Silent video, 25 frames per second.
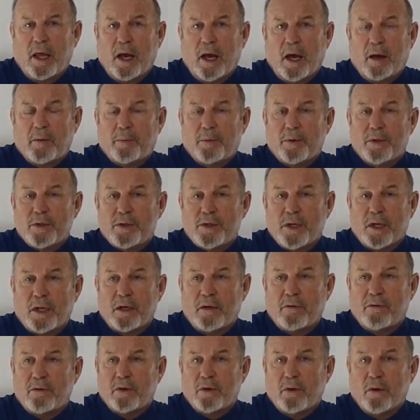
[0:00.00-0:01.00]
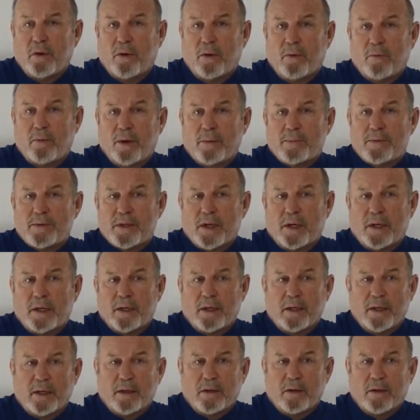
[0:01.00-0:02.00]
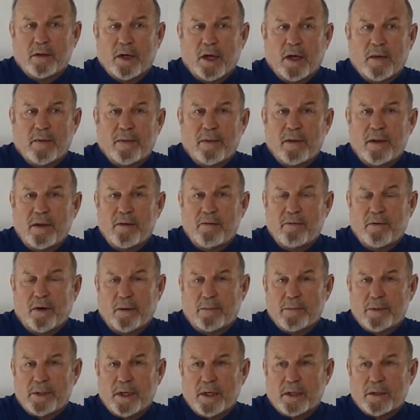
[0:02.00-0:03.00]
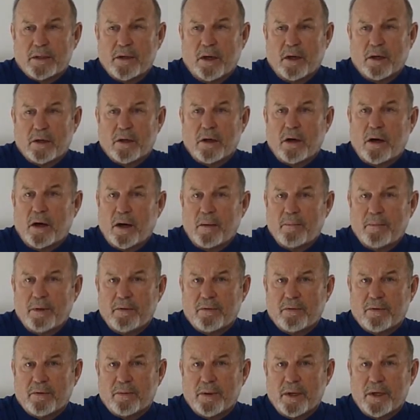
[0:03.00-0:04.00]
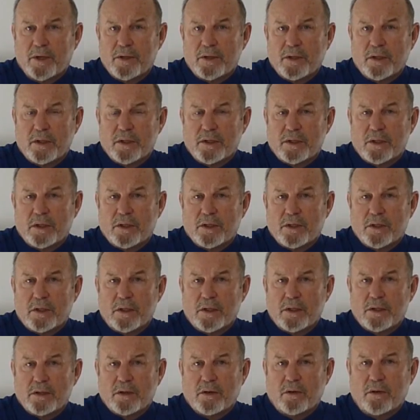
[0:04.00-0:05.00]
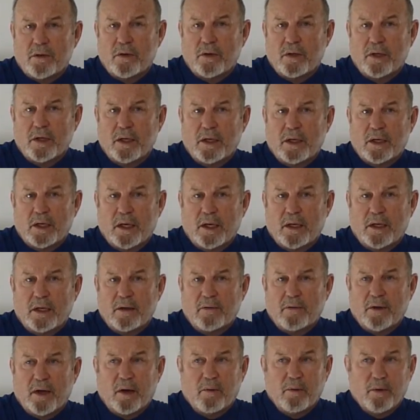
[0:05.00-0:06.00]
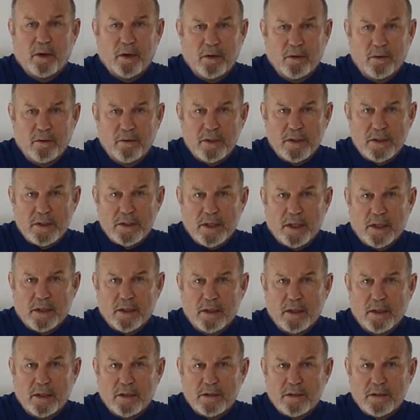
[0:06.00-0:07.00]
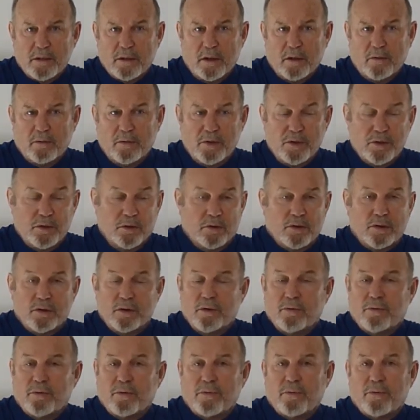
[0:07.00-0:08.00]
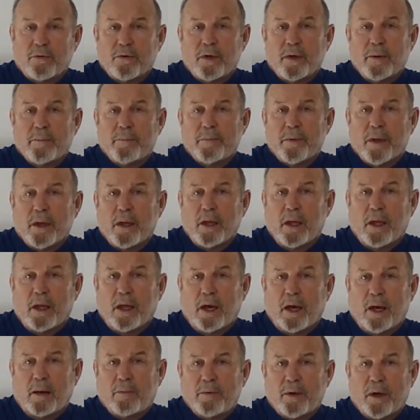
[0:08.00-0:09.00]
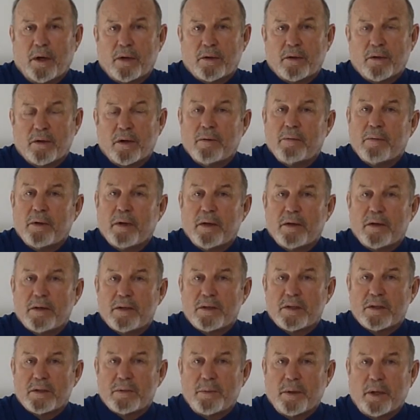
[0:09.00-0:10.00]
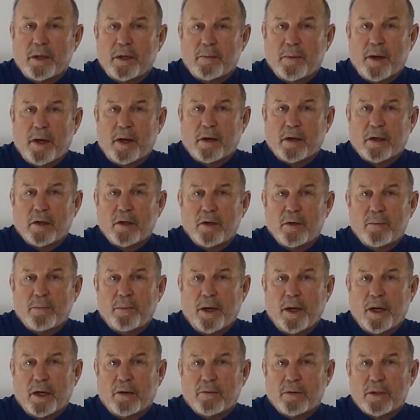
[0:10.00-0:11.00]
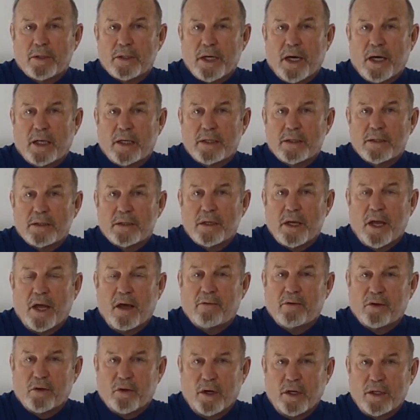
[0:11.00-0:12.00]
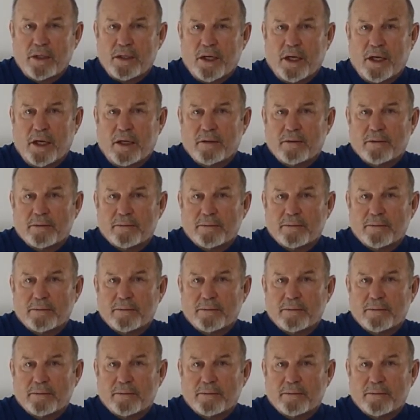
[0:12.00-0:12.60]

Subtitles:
I appreciate it if you go to the website and look at the vomtech.com information, essentially, so you can get an idea of how we do these techniques, and we show it to you for free. I'm Dr. Inman. This has been about acute pancreatitis, and have a great day.